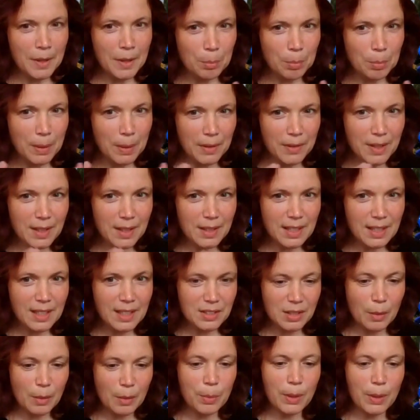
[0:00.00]
but I think
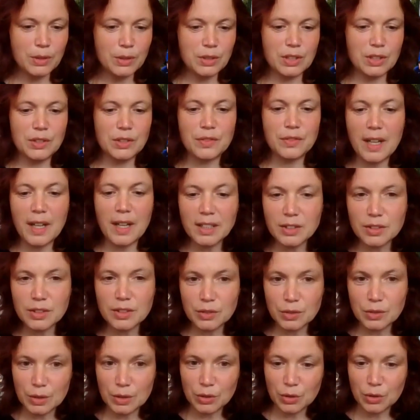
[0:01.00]
this approach is vital
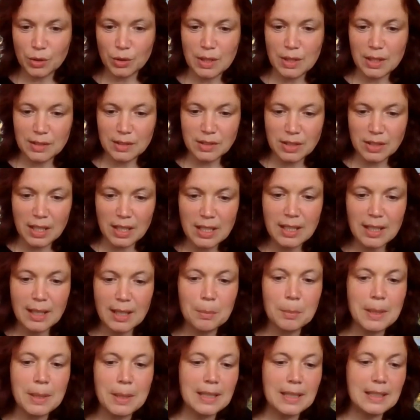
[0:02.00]
to ensure that
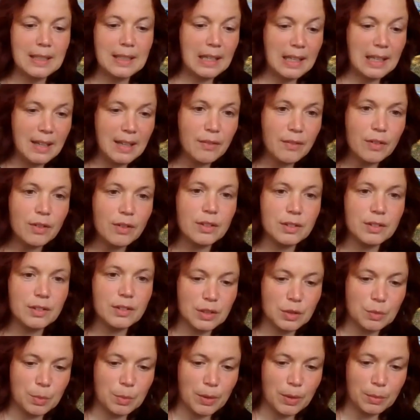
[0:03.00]
CCAM can deliver on
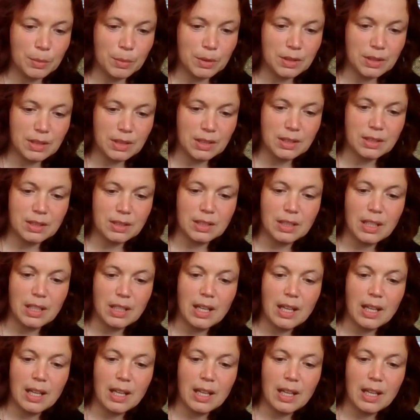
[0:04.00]
its promises